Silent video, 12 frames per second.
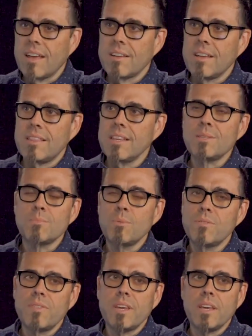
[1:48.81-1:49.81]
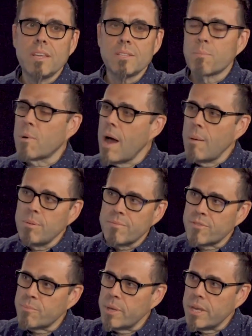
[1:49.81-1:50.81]
this movie is a problem
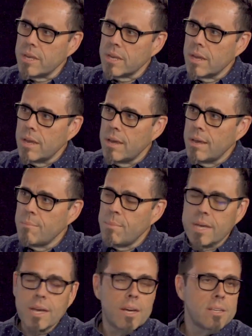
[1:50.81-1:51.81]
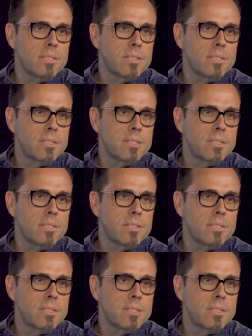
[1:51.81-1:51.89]
for me because